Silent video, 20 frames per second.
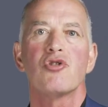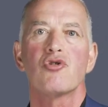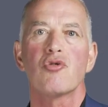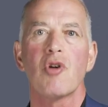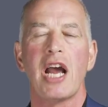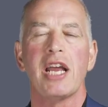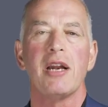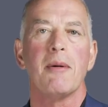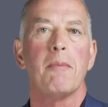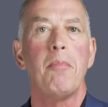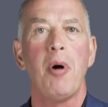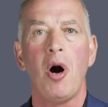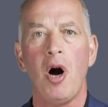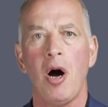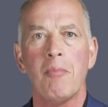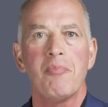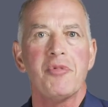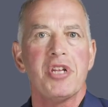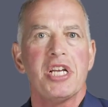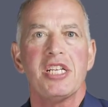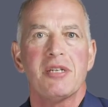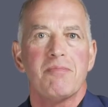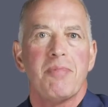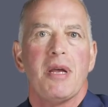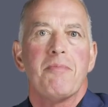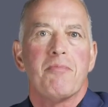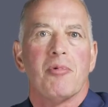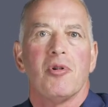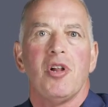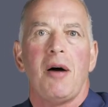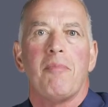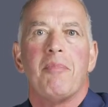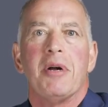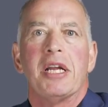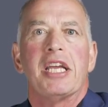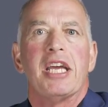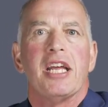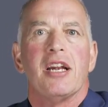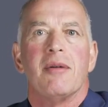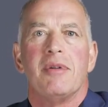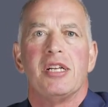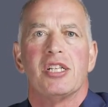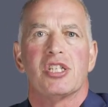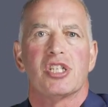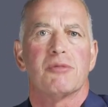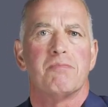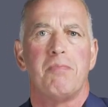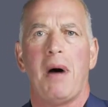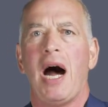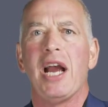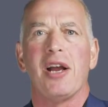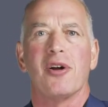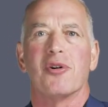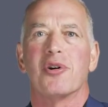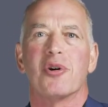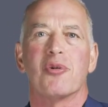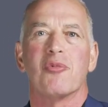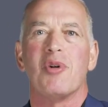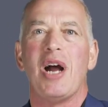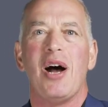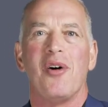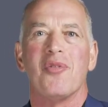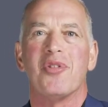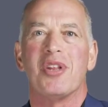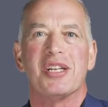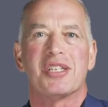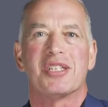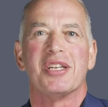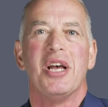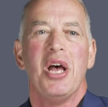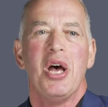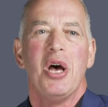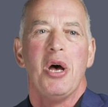try to pump these people up and get them inspired around this